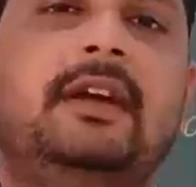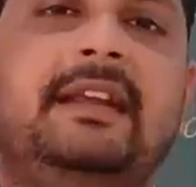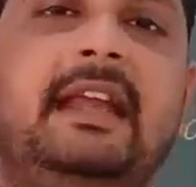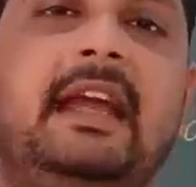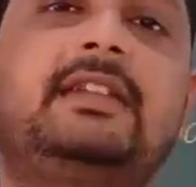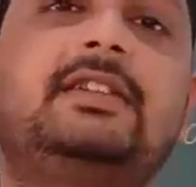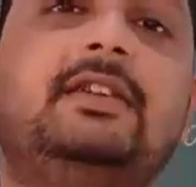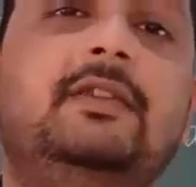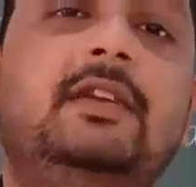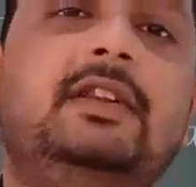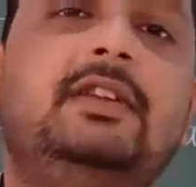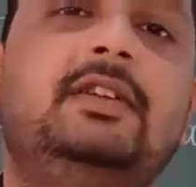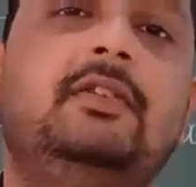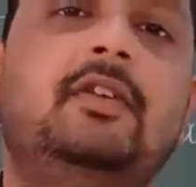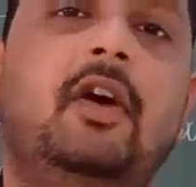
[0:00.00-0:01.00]
reaction with
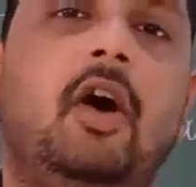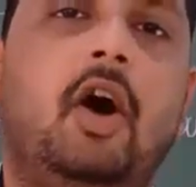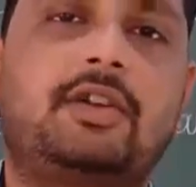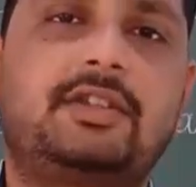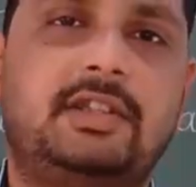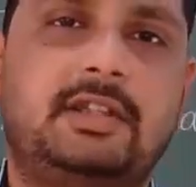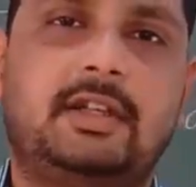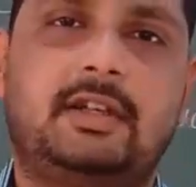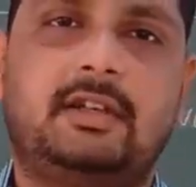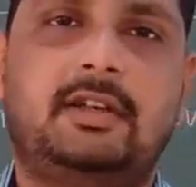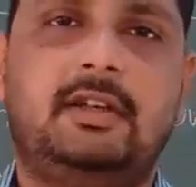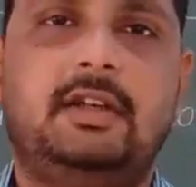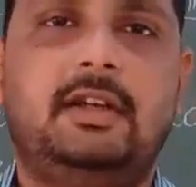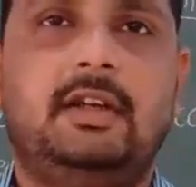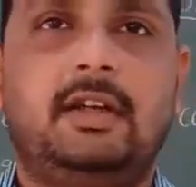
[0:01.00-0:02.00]
oxygen.
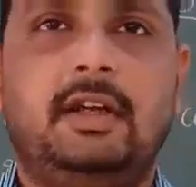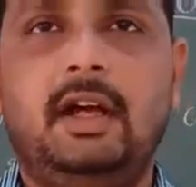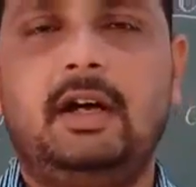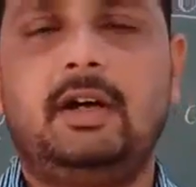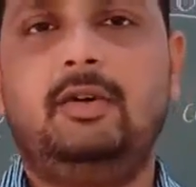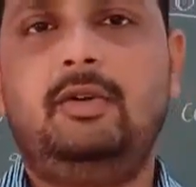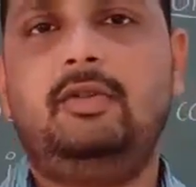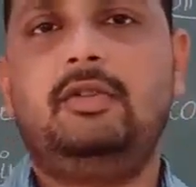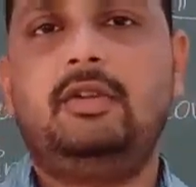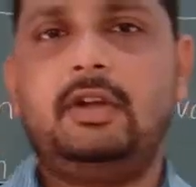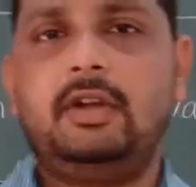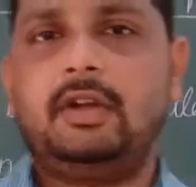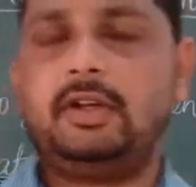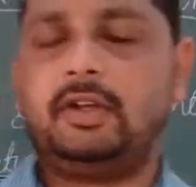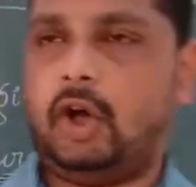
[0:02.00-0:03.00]
Now,
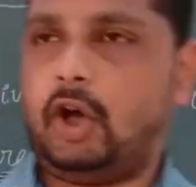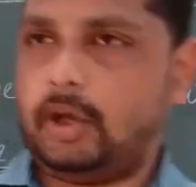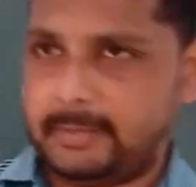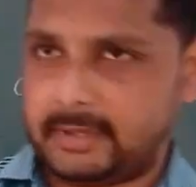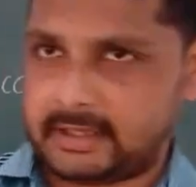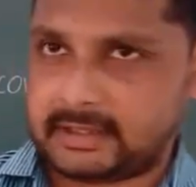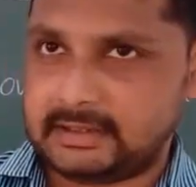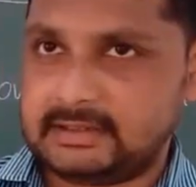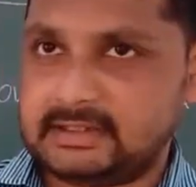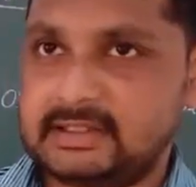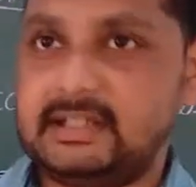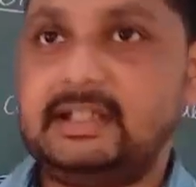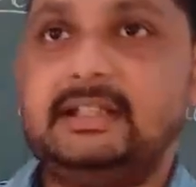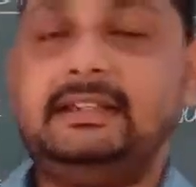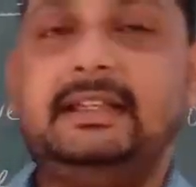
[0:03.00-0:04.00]
nonmetals,
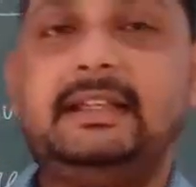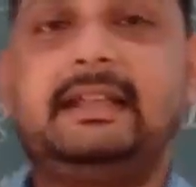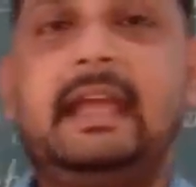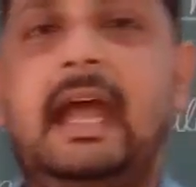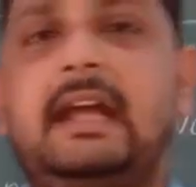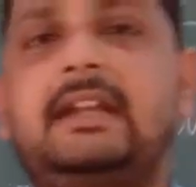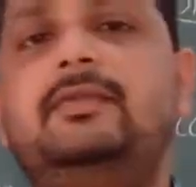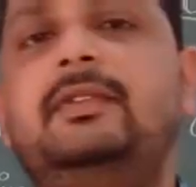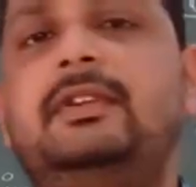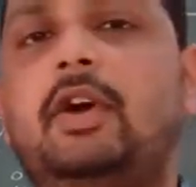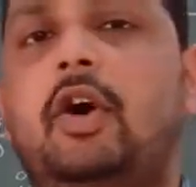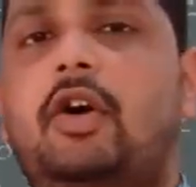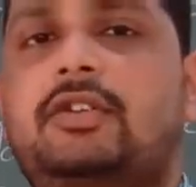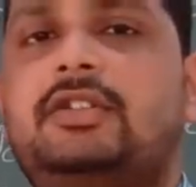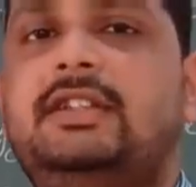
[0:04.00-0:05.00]
they react with
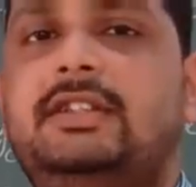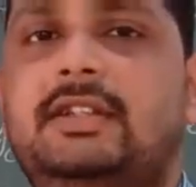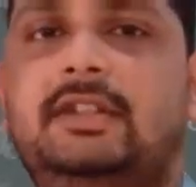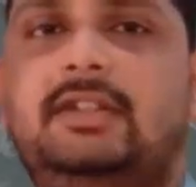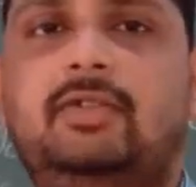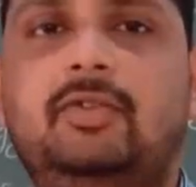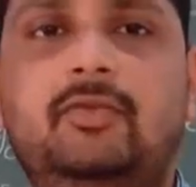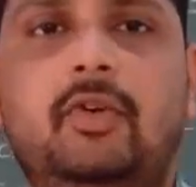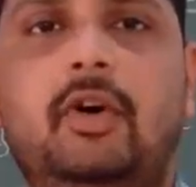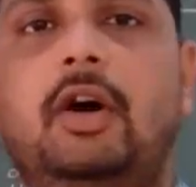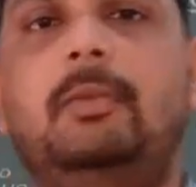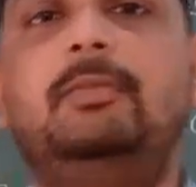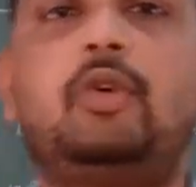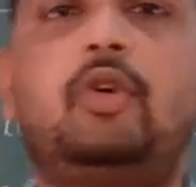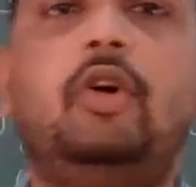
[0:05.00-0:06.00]
oxygen to
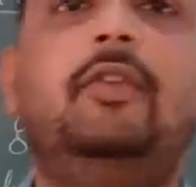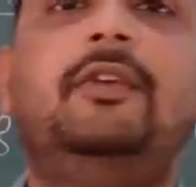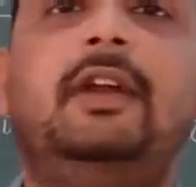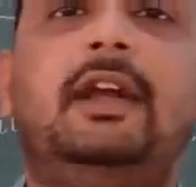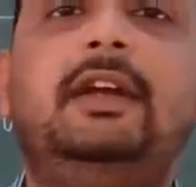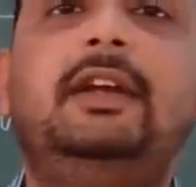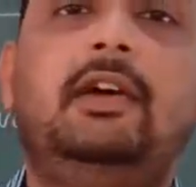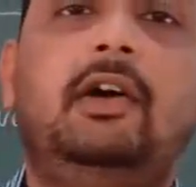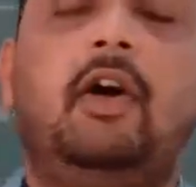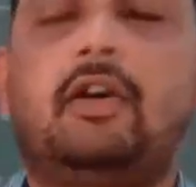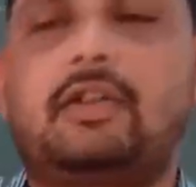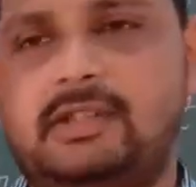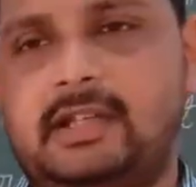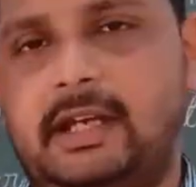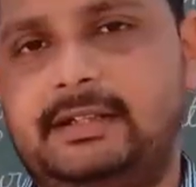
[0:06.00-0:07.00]
form covalent
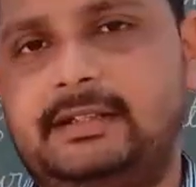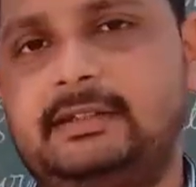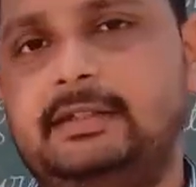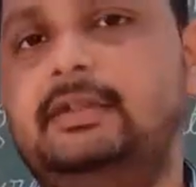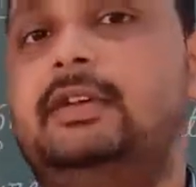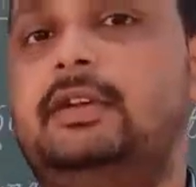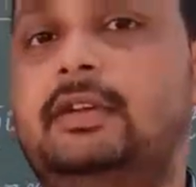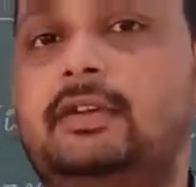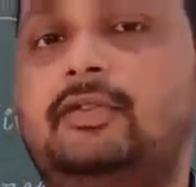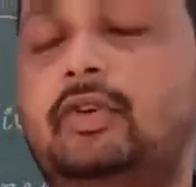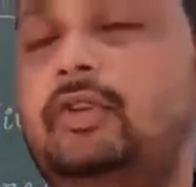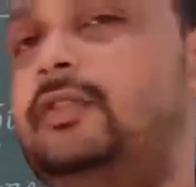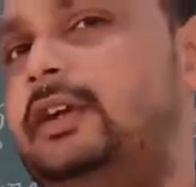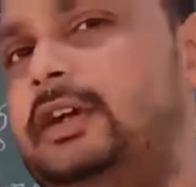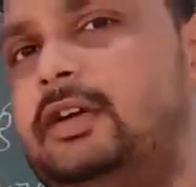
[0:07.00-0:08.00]
oxides.
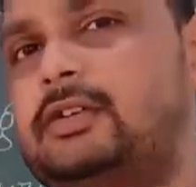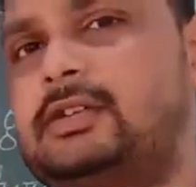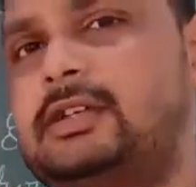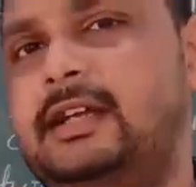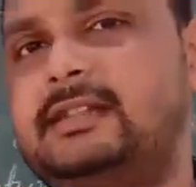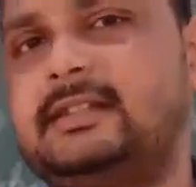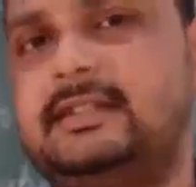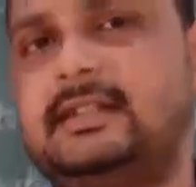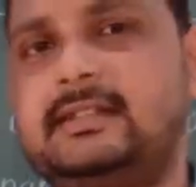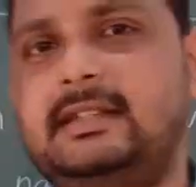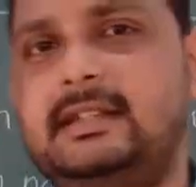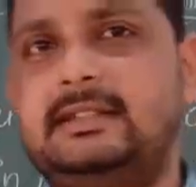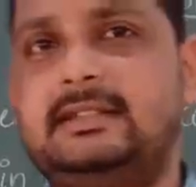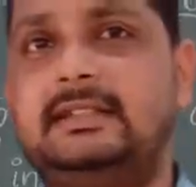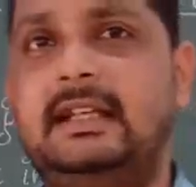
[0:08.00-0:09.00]
Covalent oxides in the
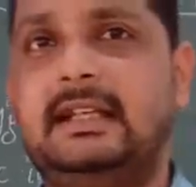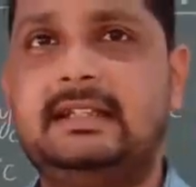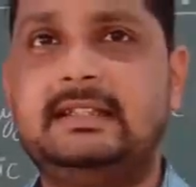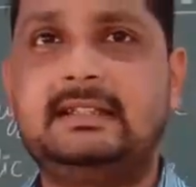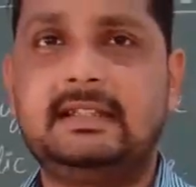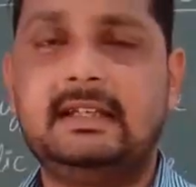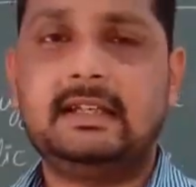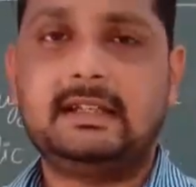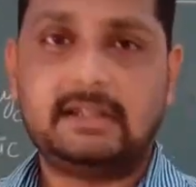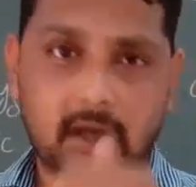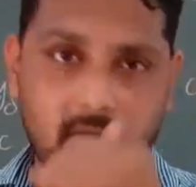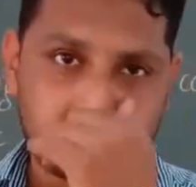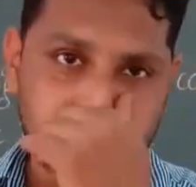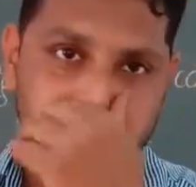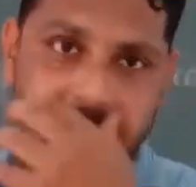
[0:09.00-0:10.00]
sense that is the
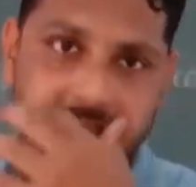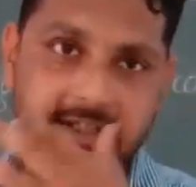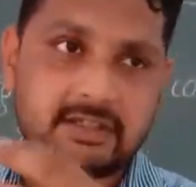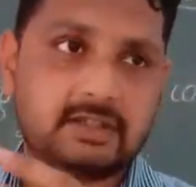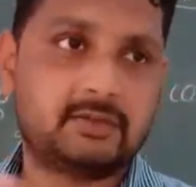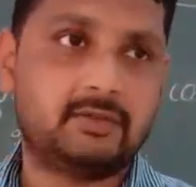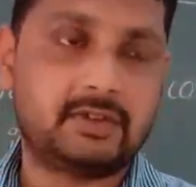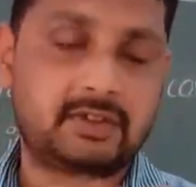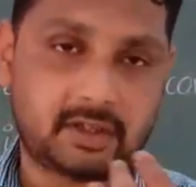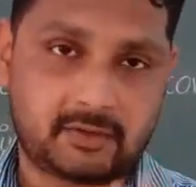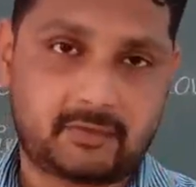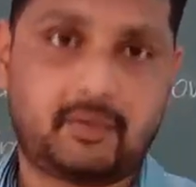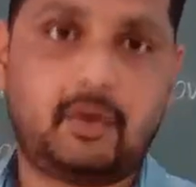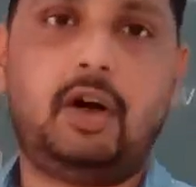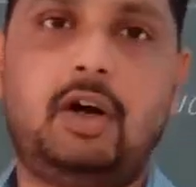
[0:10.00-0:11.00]
oxides which are
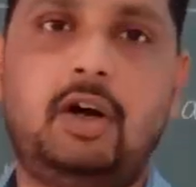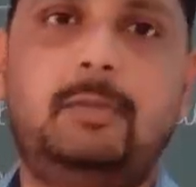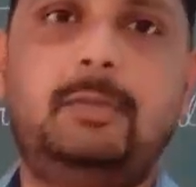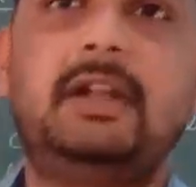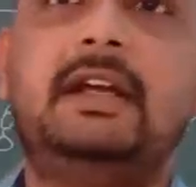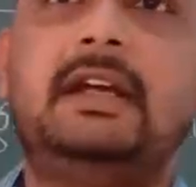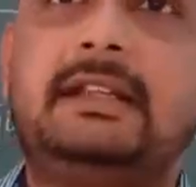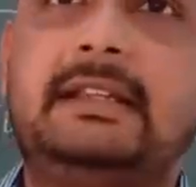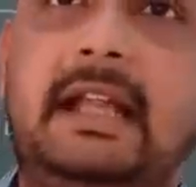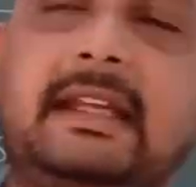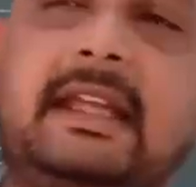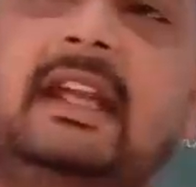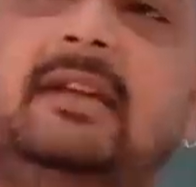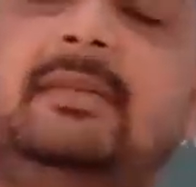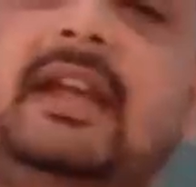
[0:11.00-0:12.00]
formed that
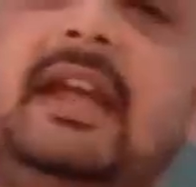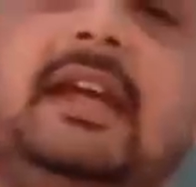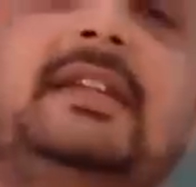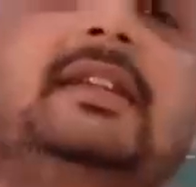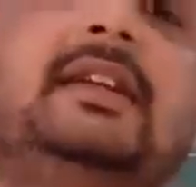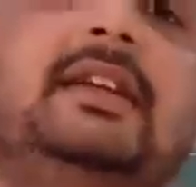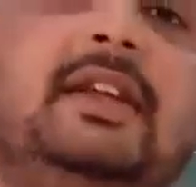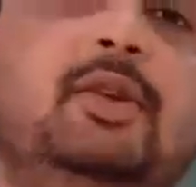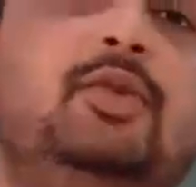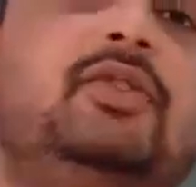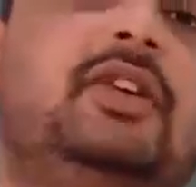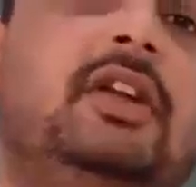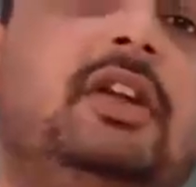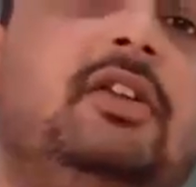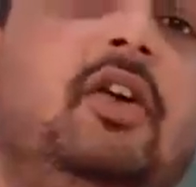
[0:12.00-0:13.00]
can be either
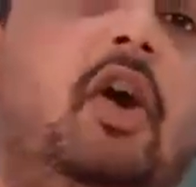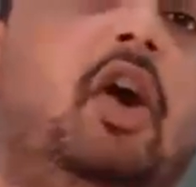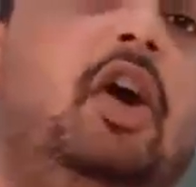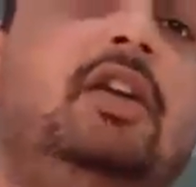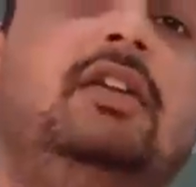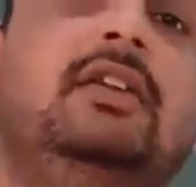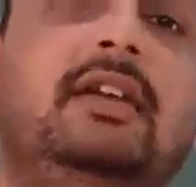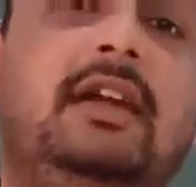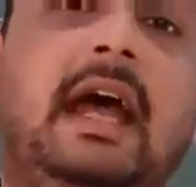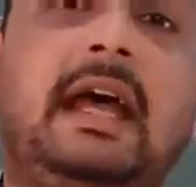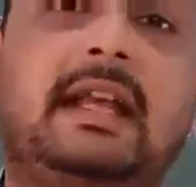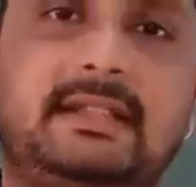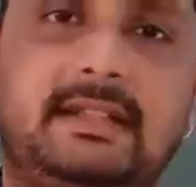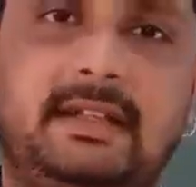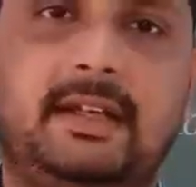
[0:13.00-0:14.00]
neutral or
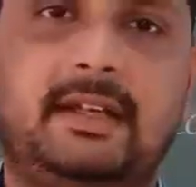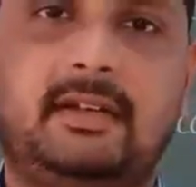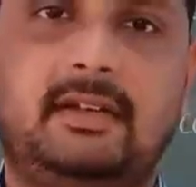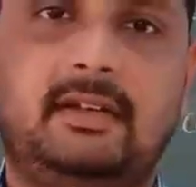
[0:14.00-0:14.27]
acidic.